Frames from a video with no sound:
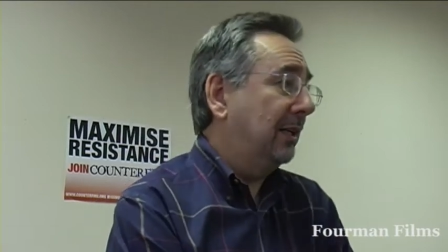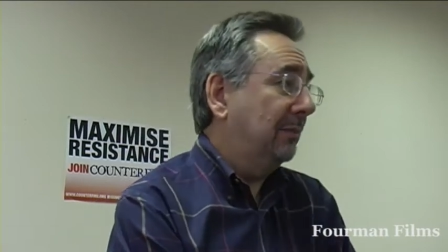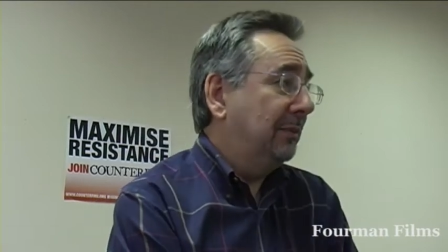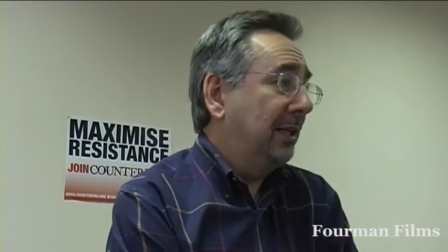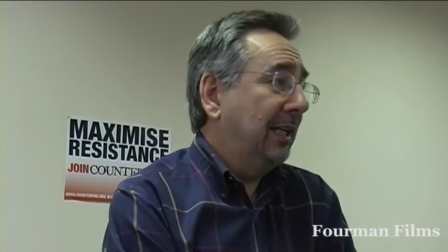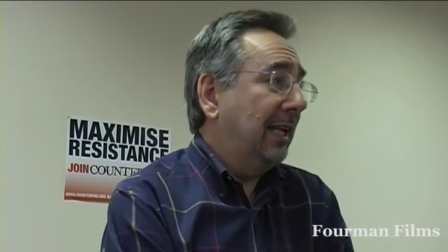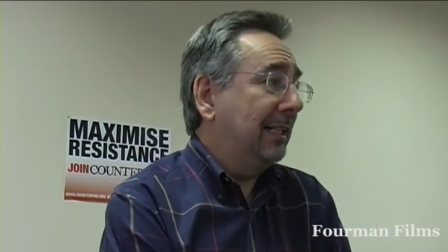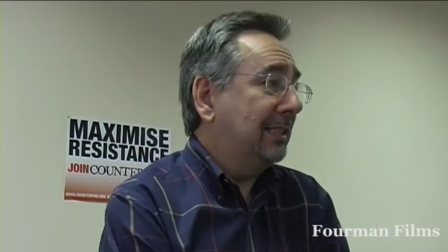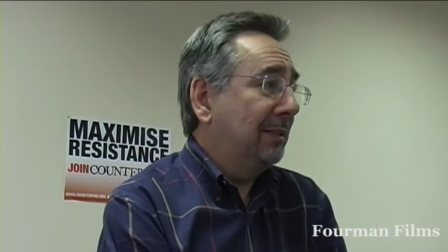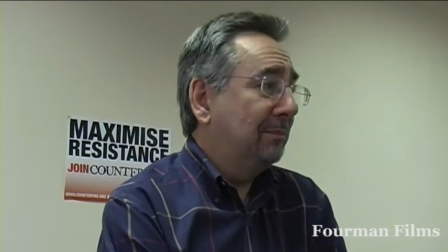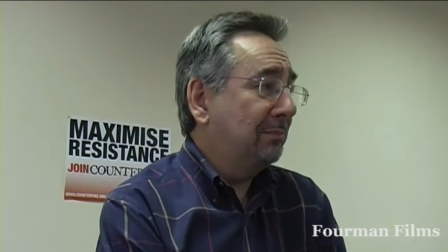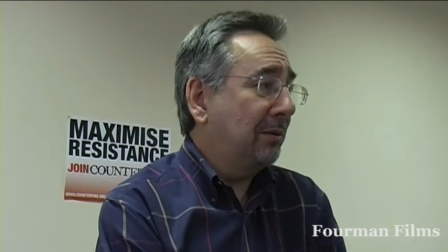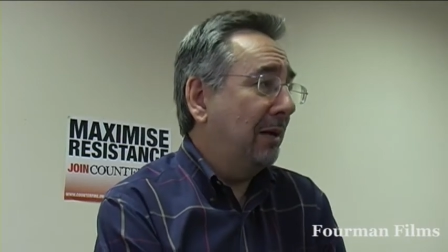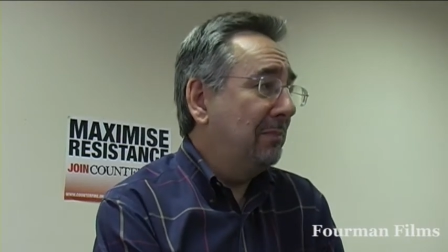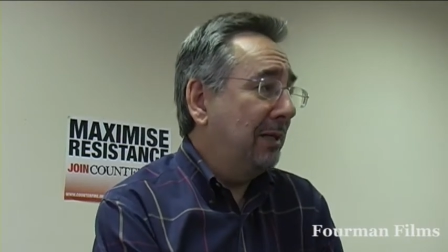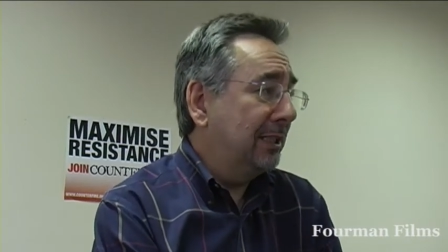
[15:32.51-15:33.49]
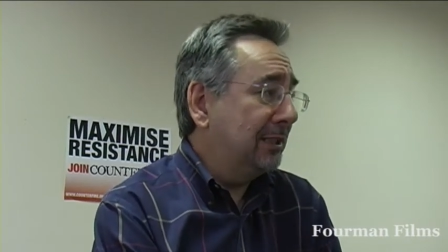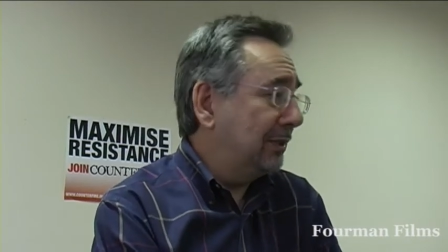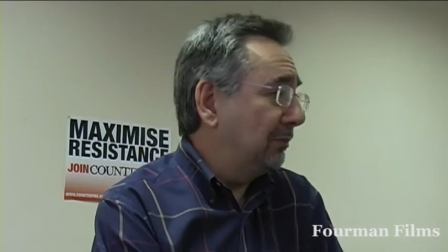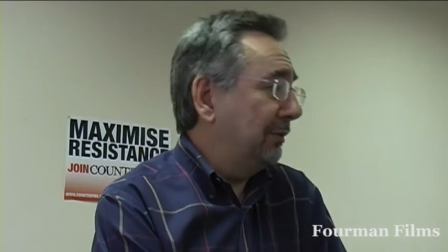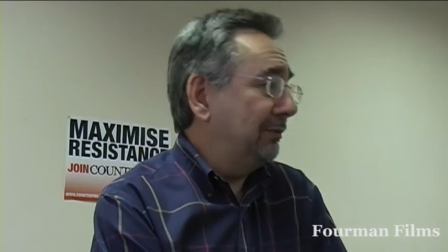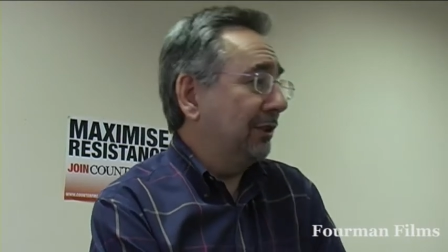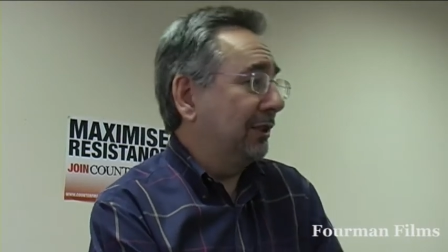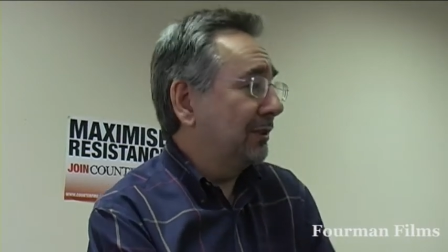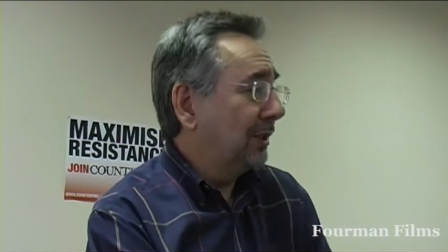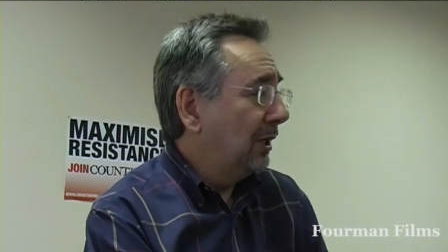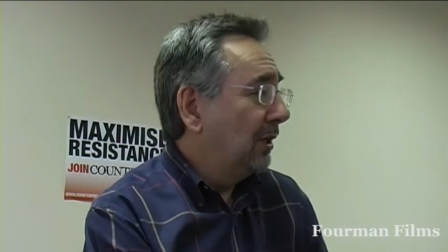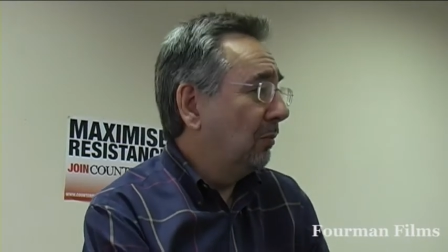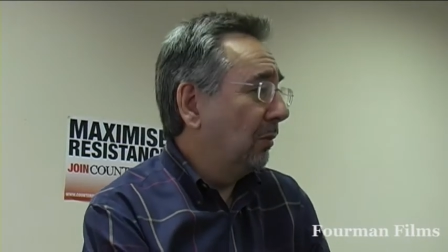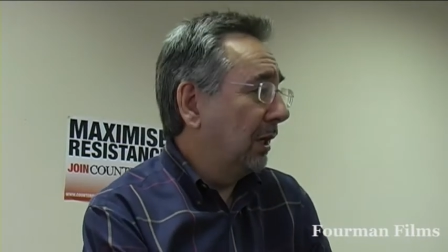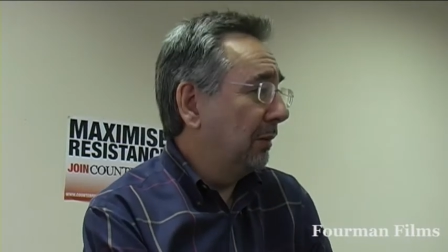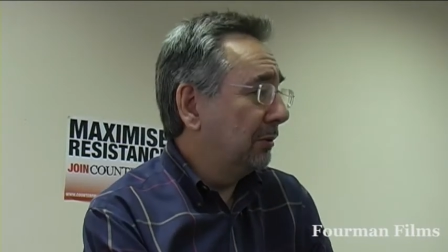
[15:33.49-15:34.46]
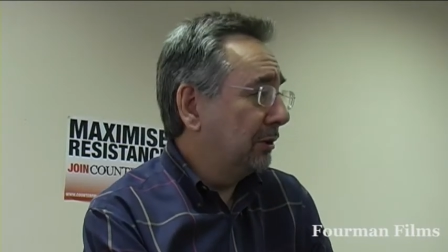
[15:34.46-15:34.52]
I'm the elected prime minister. We just
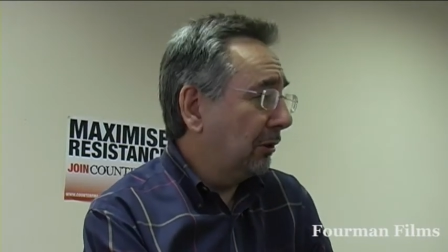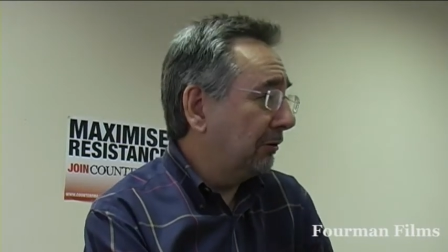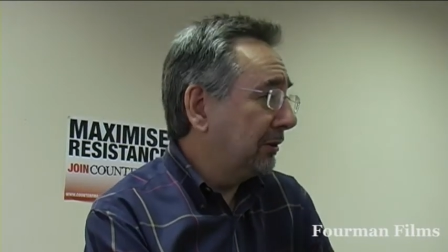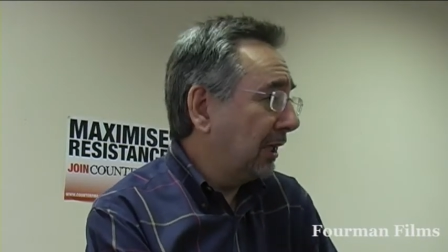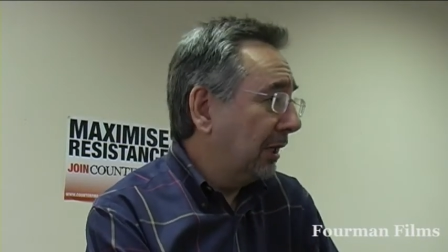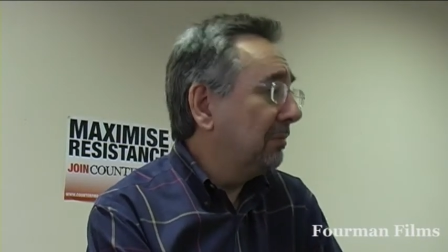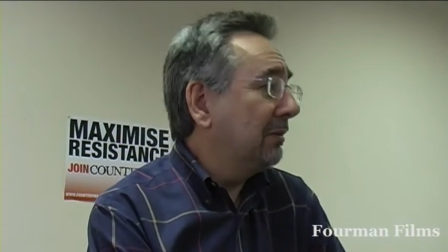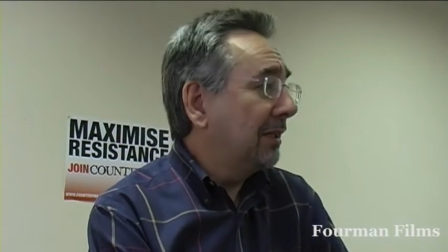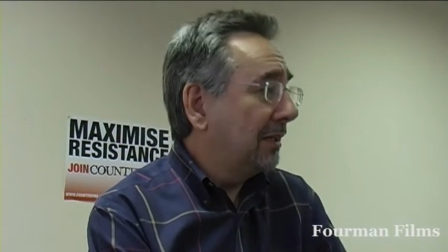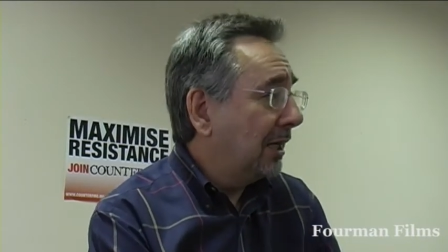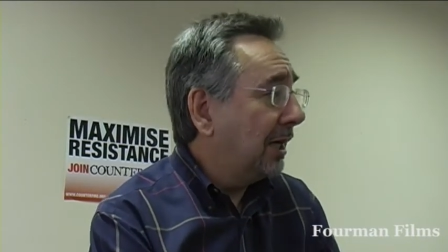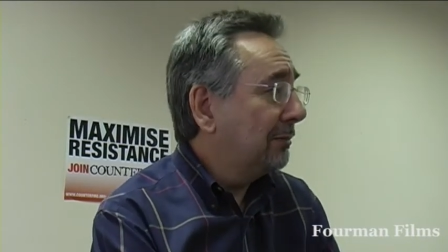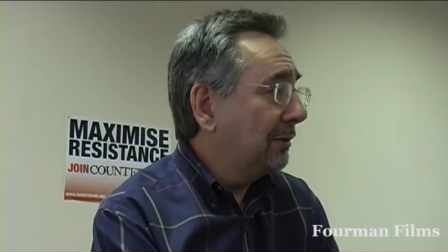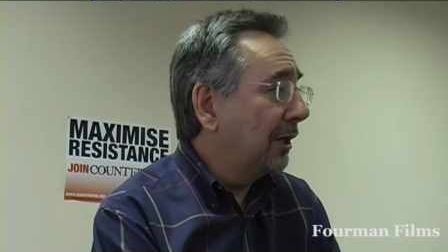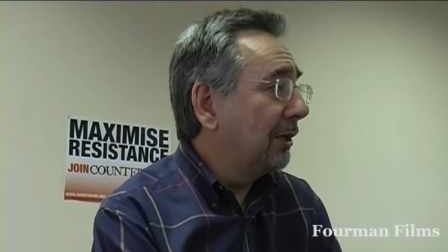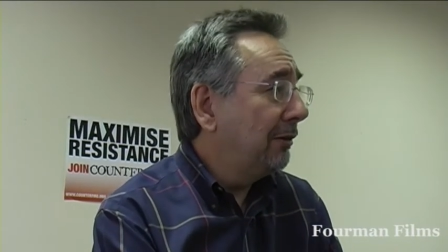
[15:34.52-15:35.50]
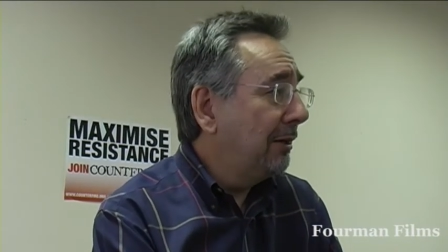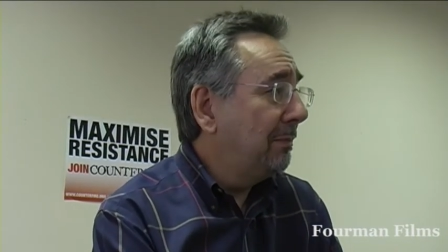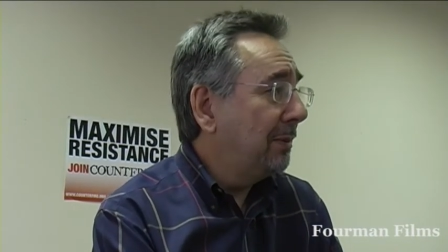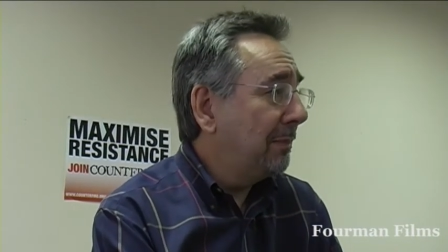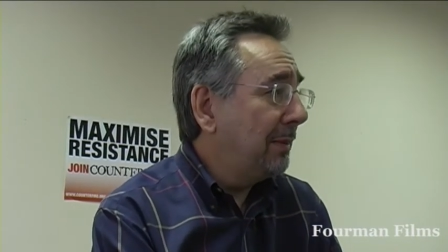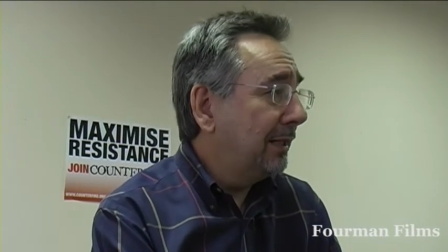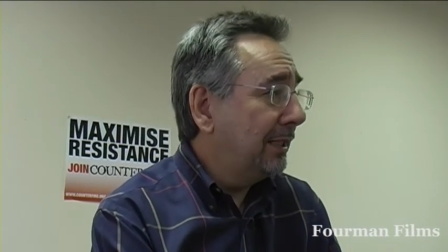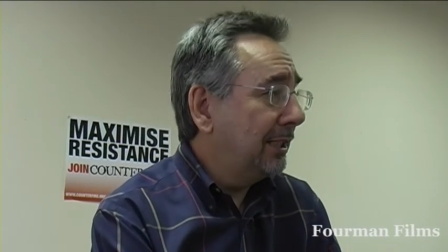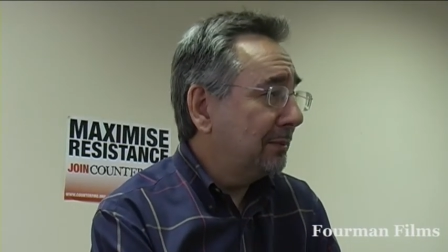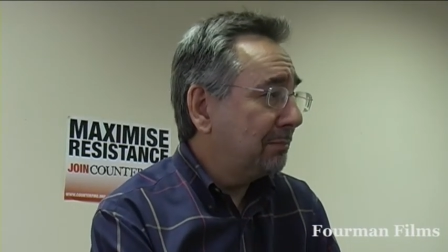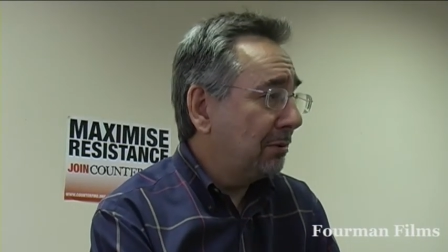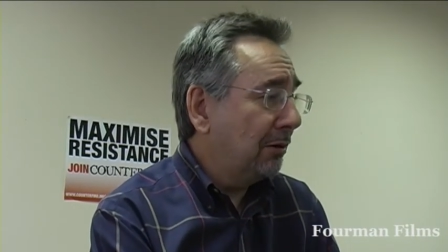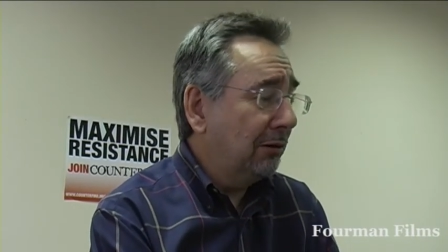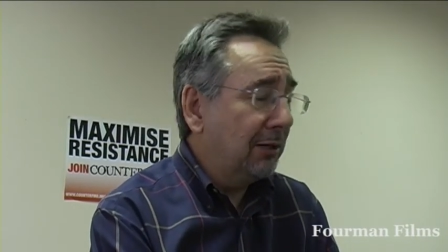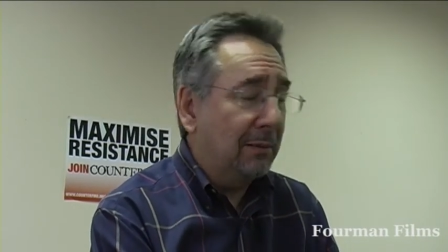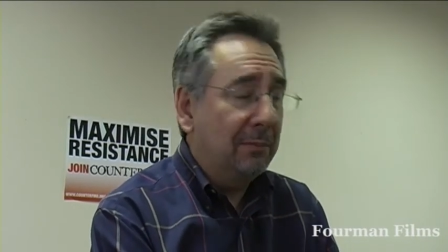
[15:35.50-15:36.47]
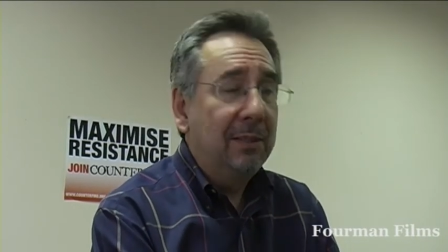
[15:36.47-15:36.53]
won a majority. I'm going to implement this
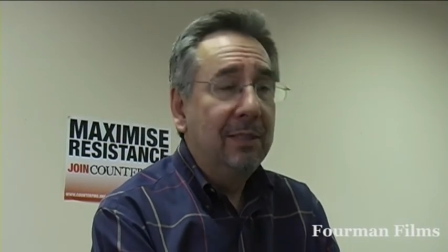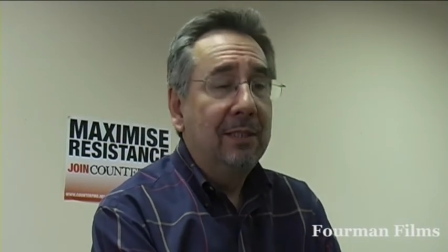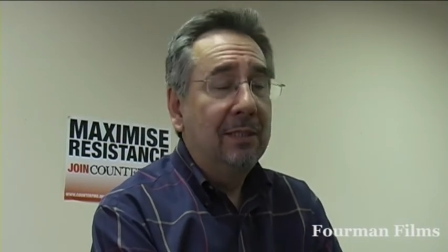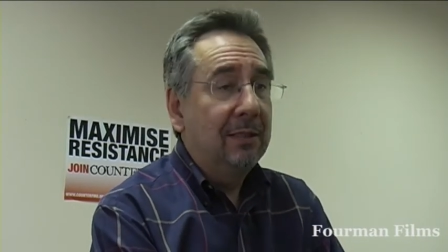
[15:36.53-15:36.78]
programme.